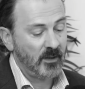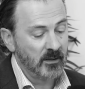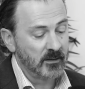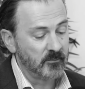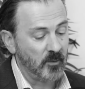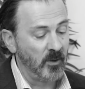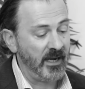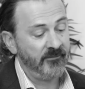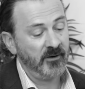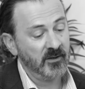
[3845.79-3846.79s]
Um,
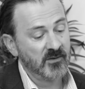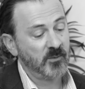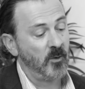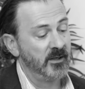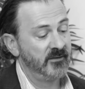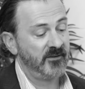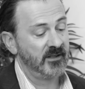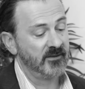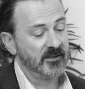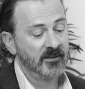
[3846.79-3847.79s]
or African swine
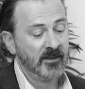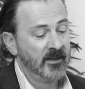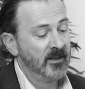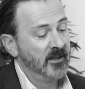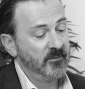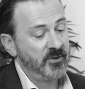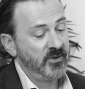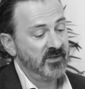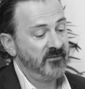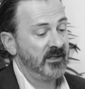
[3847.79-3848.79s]
fever,
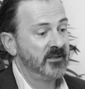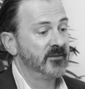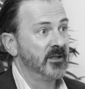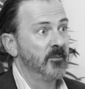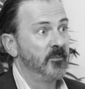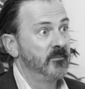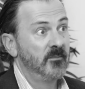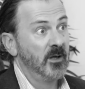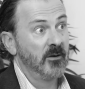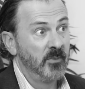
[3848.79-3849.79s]
which is effectively a
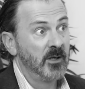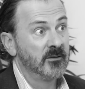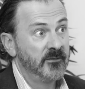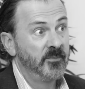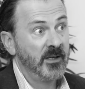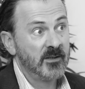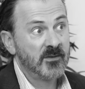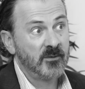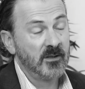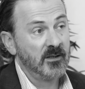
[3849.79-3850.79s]
you know Ebola for
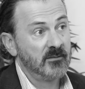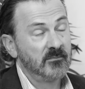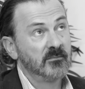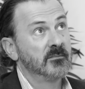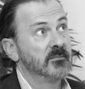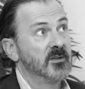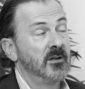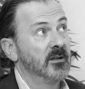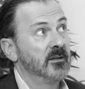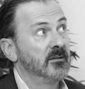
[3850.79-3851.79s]
pigs with a it's
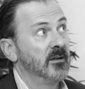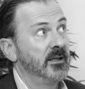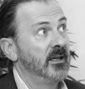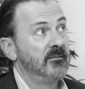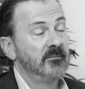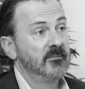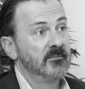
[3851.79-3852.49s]
like a 90,